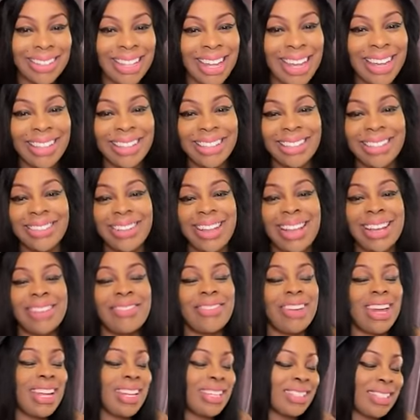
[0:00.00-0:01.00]
Thank you,
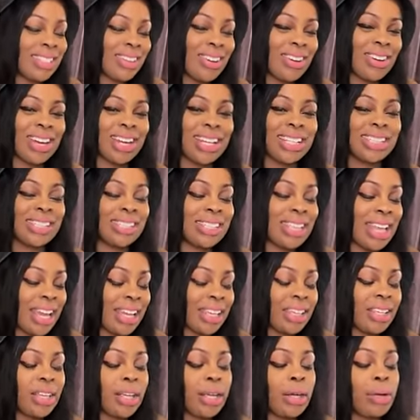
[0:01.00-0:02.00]
Elevated Taurus.
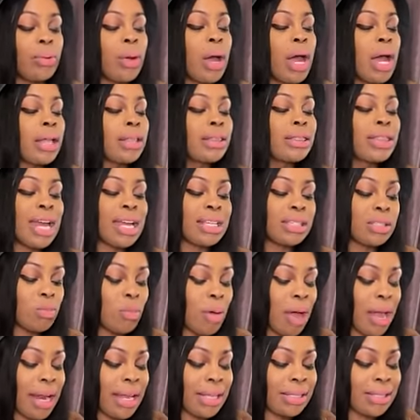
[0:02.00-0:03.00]
Thank you. That's
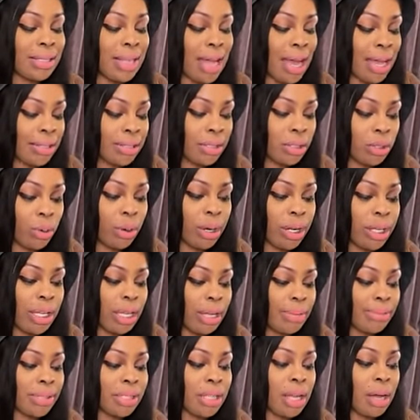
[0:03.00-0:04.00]
why that side story
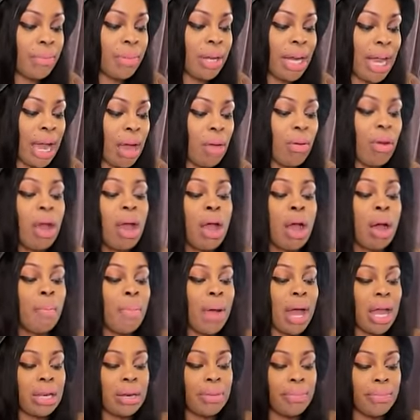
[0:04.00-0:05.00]
keeps coming out
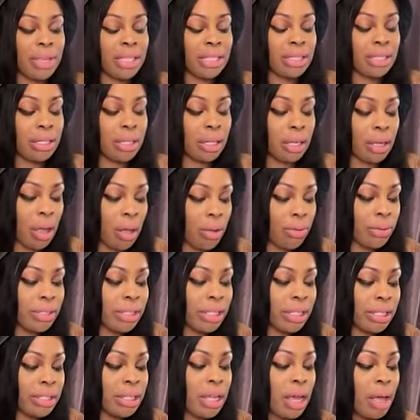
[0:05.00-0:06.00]
about the missing
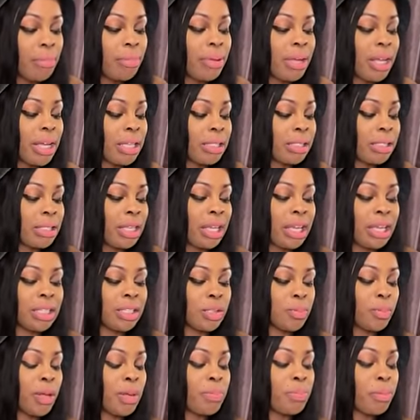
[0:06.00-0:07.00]
occultists, because
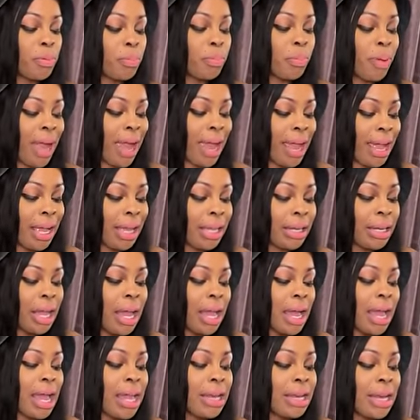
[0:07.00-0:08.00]
these people paid
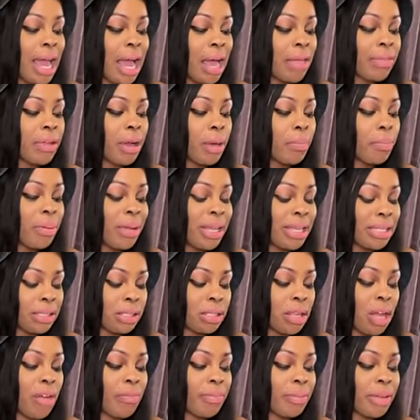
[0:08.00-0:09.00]
and now they're
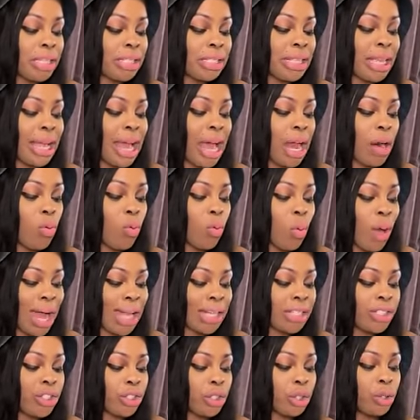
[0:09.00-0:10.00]
pissed off because they got to
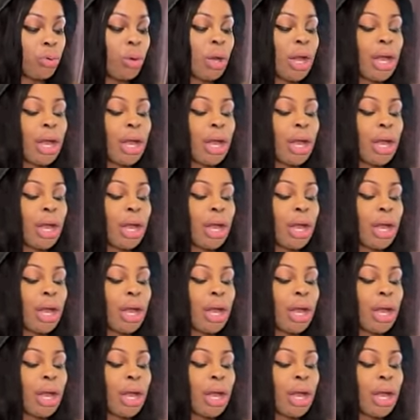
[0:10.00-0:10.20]
watch you